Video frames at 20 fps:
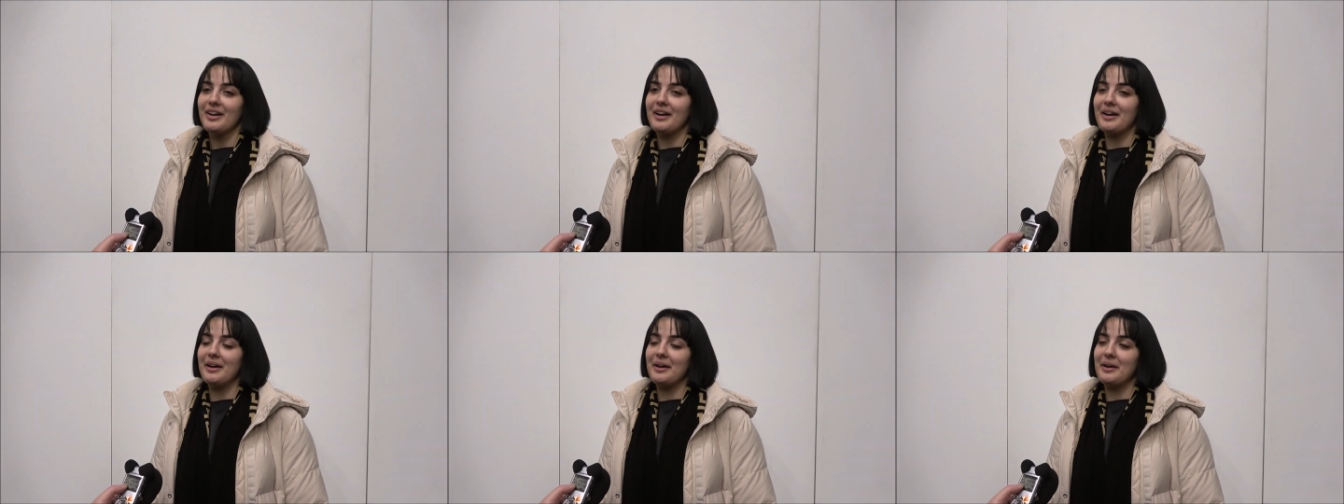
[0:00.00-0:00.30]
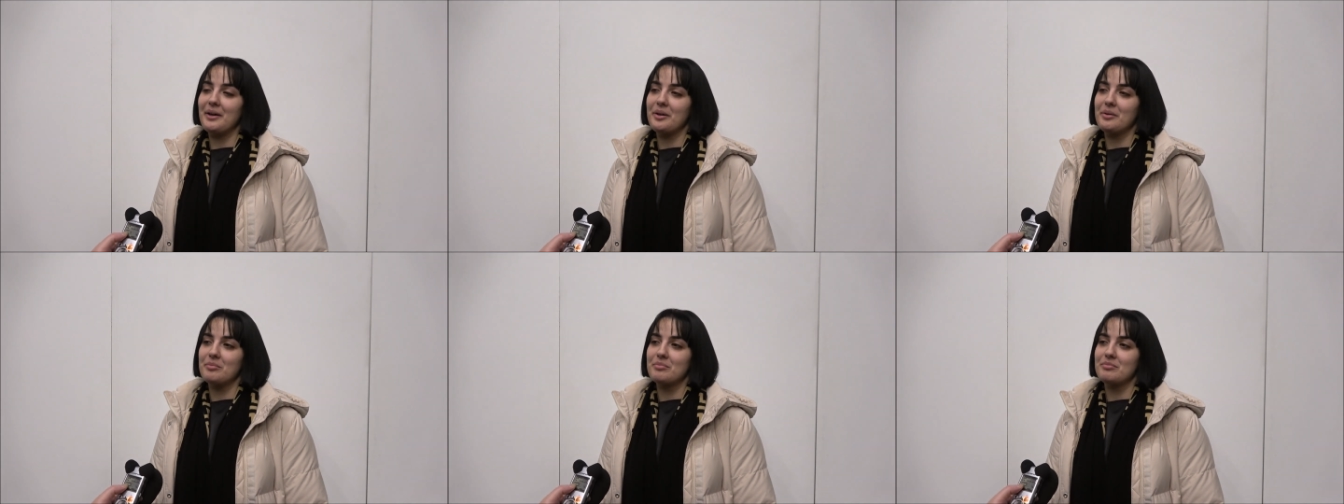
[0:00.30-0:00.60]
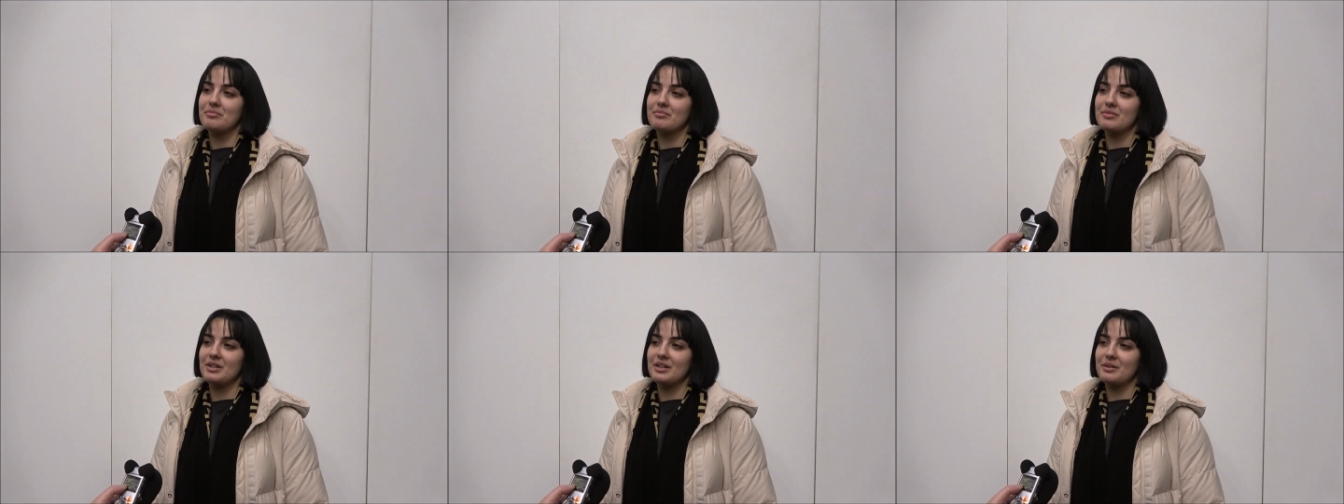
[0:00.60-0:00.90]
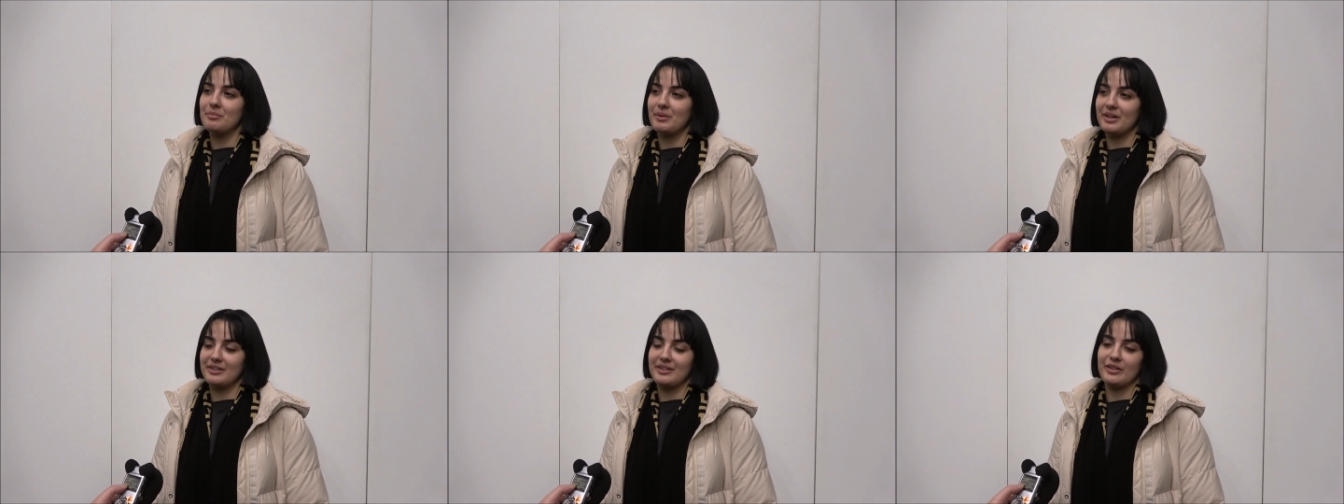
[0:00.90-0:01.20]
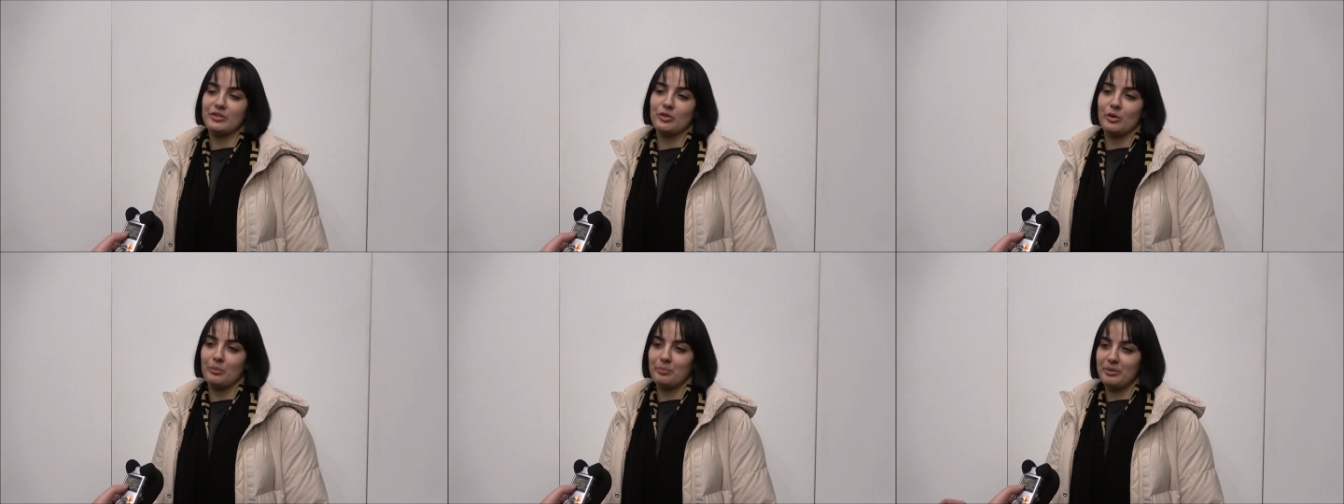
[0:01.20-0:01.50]
Um, my
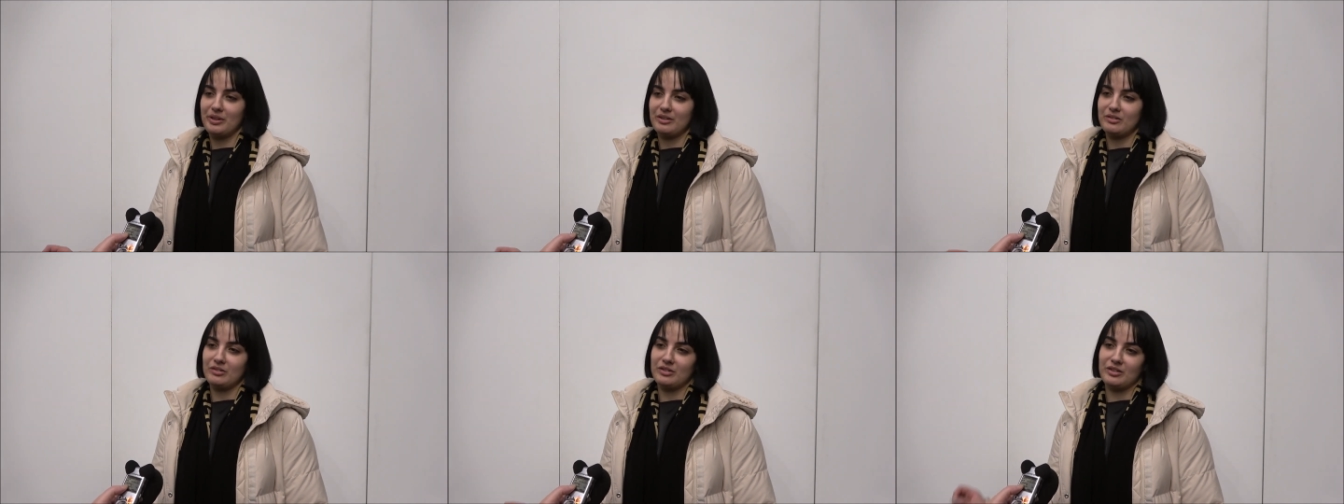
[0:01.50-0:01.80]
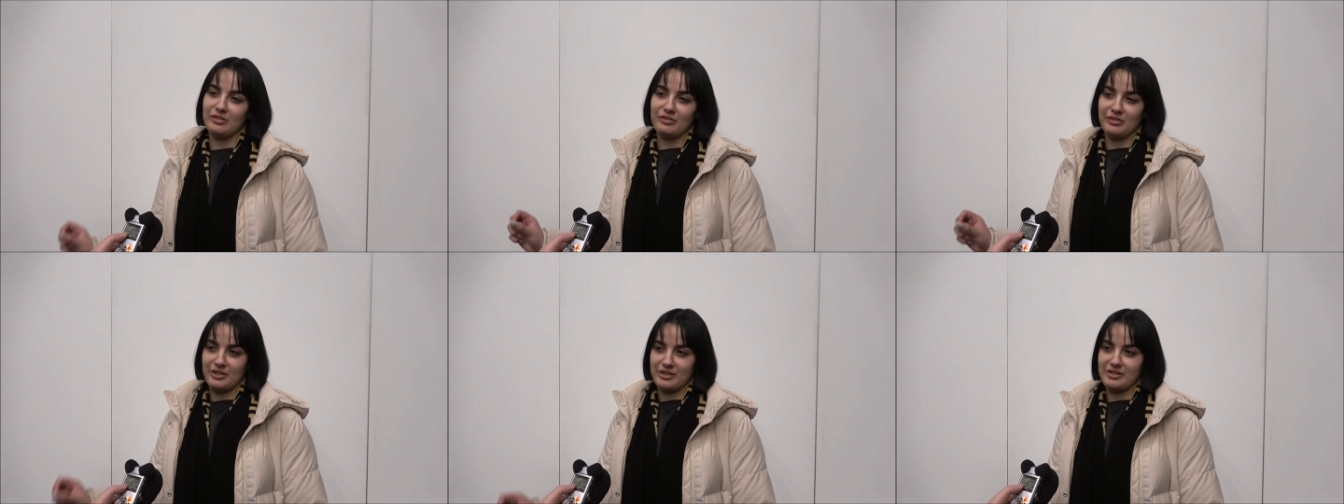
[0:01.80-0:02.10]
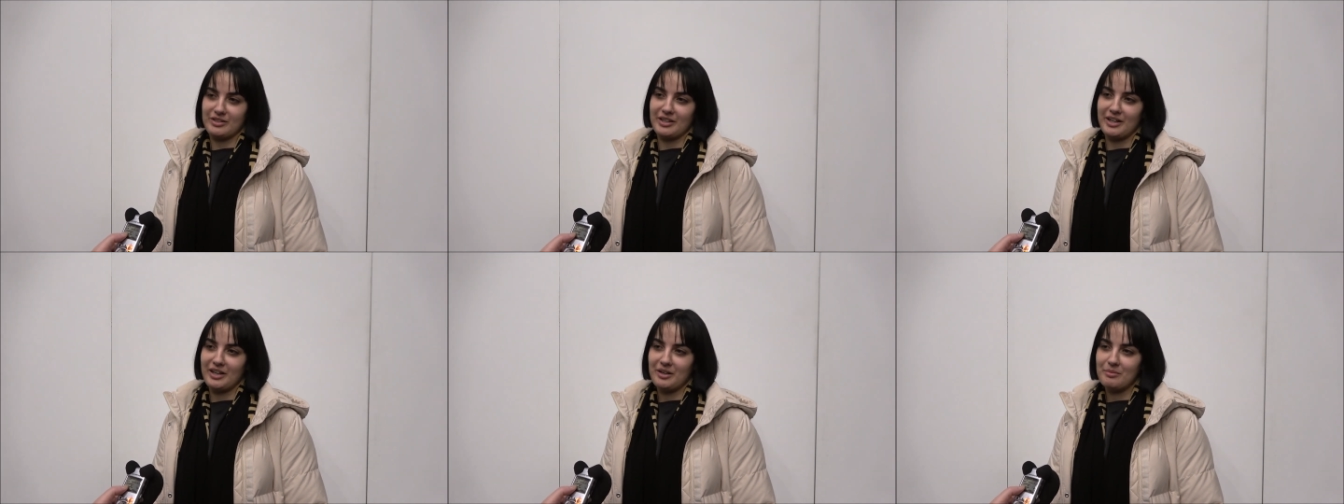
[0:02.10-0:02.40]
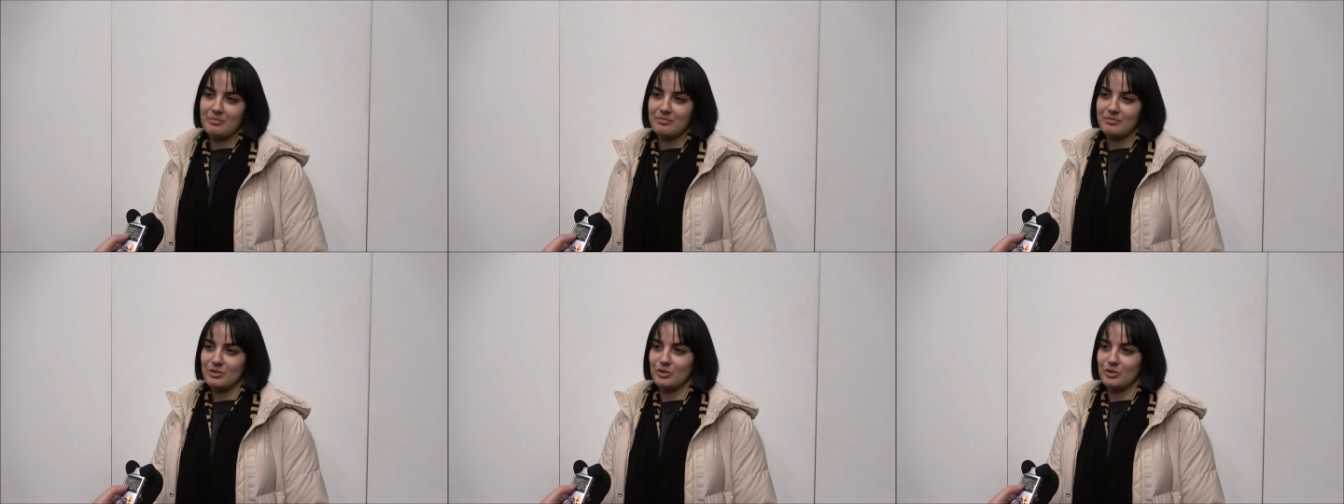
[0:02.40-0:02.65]
dad competed the first time,